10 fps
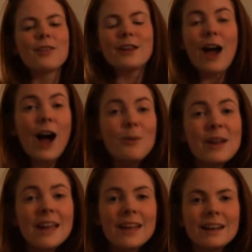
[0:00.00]
They'd
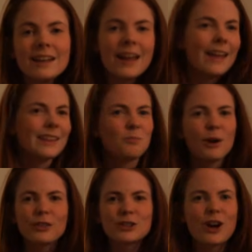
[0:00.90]
come in, they'd
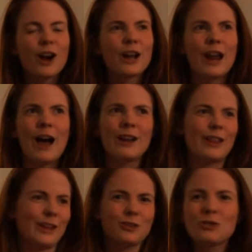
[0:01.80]
put their target out
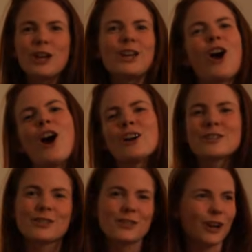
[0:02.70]
at like 3
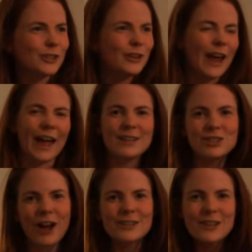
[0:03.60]
yards and start doing
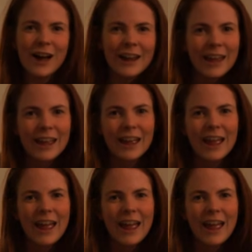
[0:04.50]
headshots on it,